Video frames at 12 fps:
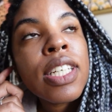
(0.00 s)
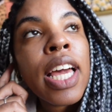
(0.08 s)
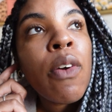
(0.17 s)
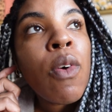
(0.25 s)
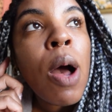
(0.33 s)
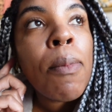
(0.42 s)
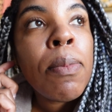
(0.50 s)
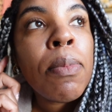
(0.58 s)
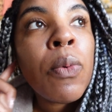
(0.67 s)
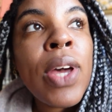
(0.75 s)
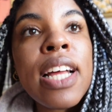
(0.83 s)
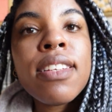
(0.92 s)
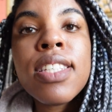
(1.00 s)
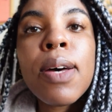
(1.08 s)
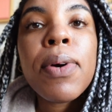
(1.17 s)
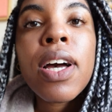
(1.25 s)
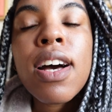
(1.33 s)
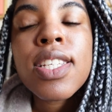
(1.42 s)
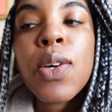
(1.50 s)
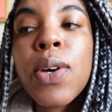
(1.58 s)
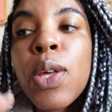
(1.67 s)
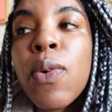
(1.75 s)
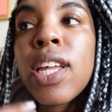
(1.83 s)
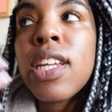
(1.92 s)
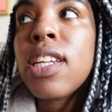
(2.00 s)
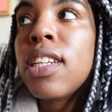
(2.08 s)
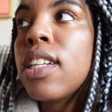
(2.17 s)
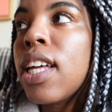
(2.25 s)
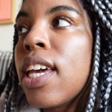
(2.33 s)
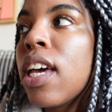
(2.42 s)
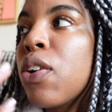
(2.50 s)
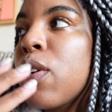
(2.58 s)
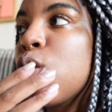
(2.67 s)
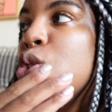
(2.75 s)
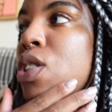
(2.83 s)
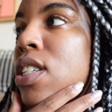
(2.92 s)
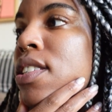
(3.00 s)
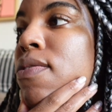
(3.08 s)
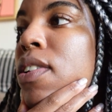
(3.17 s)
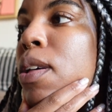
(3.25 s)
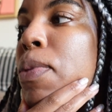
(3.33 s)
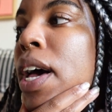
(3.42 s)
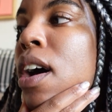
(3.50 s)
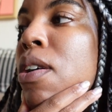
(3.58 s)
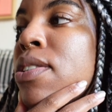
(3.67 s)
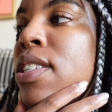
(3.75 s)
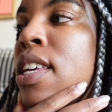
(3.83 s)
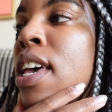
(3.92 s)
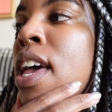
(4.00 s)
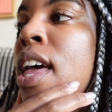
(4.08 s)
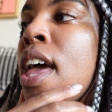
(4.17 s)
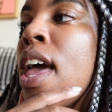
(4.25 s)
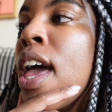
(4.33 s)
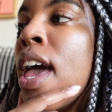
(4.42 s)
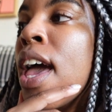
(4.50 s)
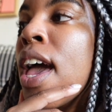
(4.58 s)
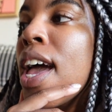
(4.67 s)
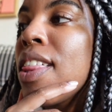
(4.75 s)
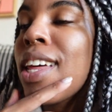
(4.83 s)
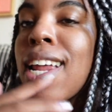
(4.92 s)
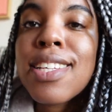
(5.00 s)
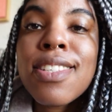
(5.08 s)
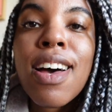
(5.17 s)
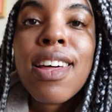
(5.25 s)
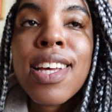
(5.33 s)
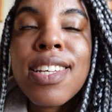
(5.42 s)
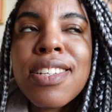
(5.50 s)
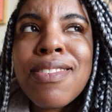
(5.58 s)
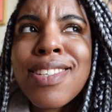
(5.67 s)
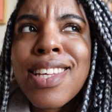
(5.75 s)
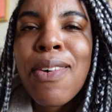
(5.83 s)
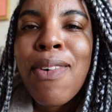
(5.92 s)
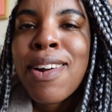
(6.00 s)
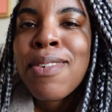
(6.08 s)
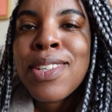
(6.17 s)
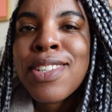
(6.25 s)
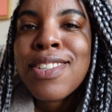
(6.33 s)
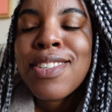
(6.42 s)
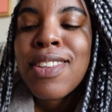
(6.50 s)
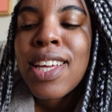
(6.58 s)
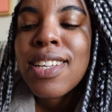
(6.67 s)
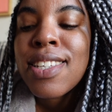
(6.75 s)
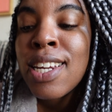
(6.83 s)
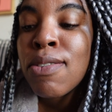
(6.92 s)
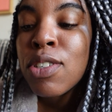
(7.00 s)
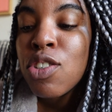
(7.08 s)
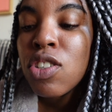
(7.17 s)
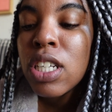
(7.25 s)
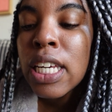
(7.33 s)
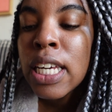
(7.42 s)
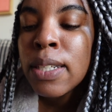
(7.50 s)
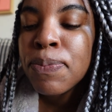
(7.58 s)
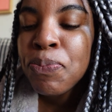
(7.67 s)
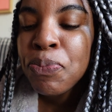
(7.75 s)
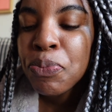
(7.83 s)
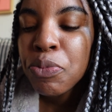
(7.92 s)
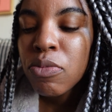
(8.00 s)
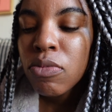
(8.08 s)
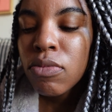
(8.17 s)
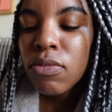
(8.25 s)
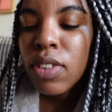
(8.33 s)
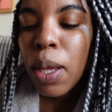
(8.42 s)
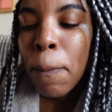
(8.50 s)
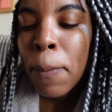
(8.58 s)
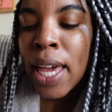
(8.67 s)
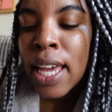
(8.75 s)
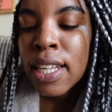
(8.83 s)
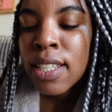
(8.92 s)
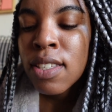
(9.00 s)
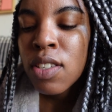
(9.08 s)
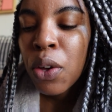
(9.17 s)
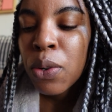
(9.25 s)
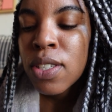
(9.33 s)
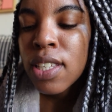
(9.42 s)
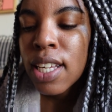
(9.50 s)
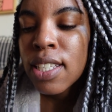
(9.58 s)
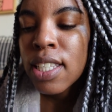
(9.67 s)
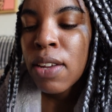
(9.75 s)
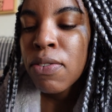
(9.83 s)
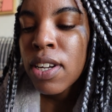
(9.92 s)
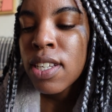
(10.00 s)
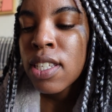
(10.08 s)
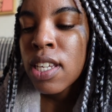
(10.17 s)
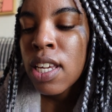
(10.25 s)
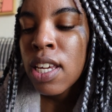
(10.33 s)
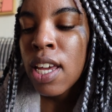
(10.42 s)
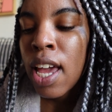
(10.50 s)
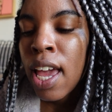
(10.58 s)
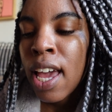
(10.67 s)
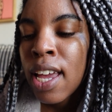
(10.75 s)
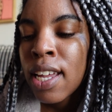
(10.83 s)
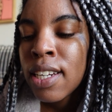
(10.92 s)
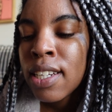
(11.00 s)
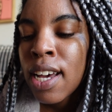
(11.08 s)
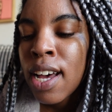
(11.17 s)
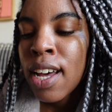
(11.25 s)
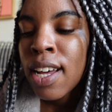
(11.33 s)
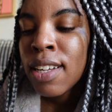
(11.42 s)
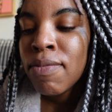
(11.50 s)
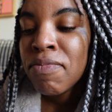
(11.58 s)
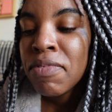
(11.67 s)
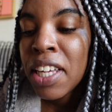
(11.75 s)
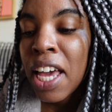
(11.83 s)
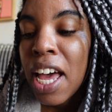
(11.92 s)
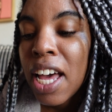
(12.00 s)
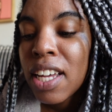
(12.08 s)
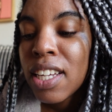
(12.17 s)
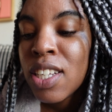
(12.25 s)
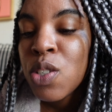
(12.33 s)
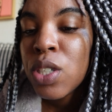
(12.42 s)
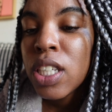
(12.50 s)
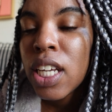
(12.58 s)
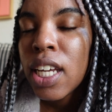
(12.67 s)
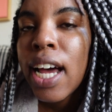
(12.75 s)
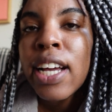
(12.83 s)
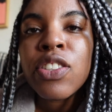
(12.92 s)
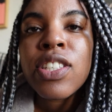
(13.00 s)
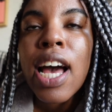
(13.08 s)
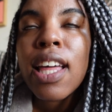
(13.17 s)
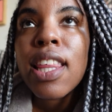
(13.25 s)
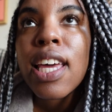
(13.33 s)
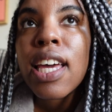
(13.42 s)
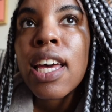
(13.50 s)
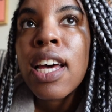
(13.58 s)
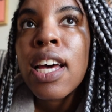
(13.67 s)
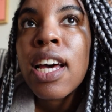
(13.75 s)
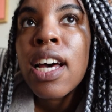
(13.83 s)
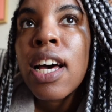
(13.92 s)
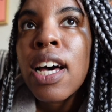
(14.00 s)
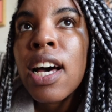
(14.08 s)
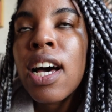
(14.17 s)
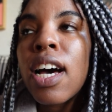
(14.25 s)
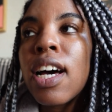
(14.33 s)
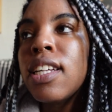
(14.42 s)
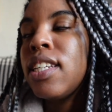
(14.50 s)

to get ramen, but we had to stop at Costco anyway. I needed to like get groceries to fill up the house. And then I saw this and I was like, why don't we just do this? And it was chicken base, so it was like safe for us to eat. And uh yeah, it's really good. I just add like a